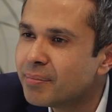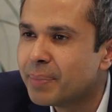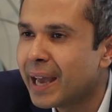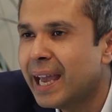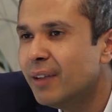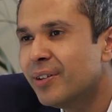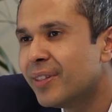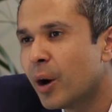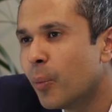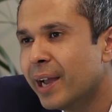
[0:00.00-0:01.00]
behave in
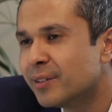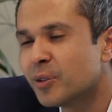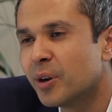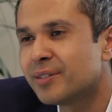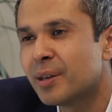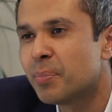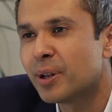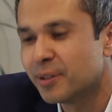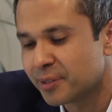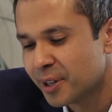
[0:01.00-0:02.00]
that way. It's not as simple
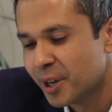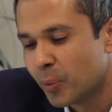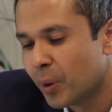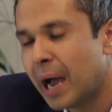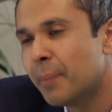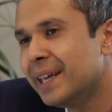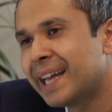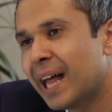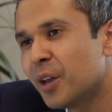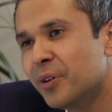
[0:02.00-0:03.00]
as, well, how many
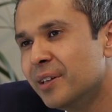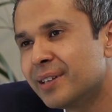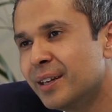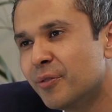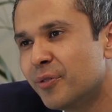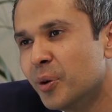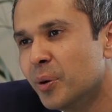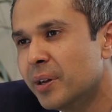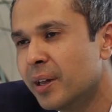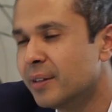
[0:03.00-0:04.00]
calories in the
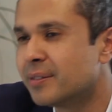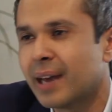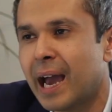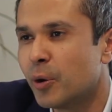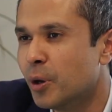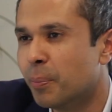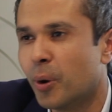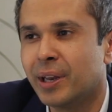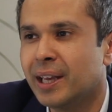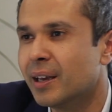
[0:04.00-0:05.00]
food is how your
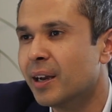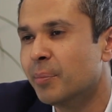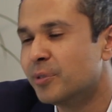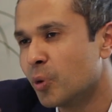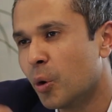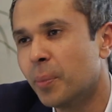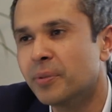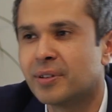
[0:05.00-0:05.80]
body absorbs